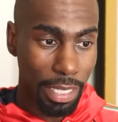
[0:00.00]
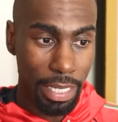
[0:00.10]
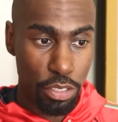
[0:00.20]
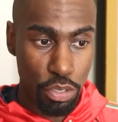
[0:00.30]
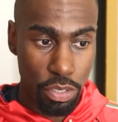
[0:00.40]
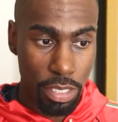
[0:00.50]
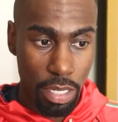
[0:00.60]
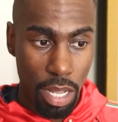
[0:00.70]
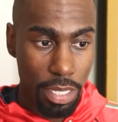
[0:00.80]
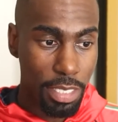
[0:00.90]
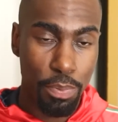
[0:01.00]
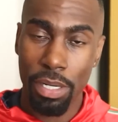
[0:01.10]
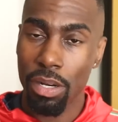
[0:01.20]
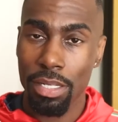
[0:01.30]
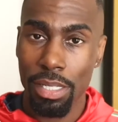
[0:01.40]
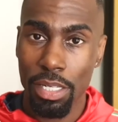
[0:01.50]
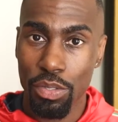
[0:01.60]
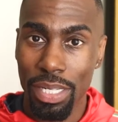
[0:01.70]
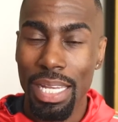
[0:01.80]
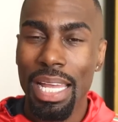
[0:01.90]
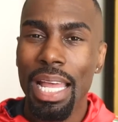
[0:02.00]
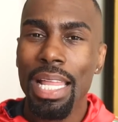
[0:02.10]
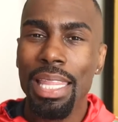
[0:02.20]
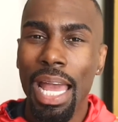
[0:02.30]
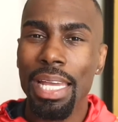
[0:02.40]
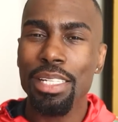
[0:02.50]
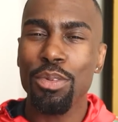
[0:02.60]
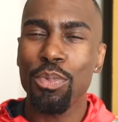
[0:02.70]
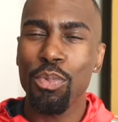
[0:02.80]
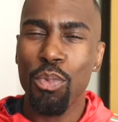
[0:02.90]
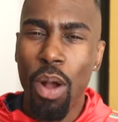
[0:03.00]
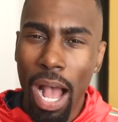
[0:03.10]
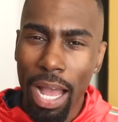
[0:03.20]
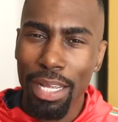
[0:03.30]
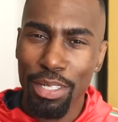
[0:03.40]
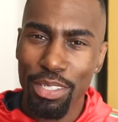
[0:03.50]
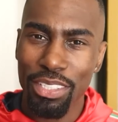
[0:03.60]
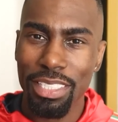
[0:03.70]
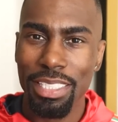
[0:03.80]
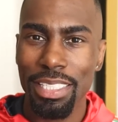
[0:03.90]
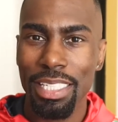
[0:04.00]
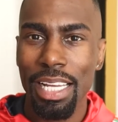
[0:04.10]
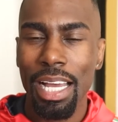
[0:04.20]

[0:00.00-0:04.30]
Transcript: He introduced a law, spread across the country. That is wild.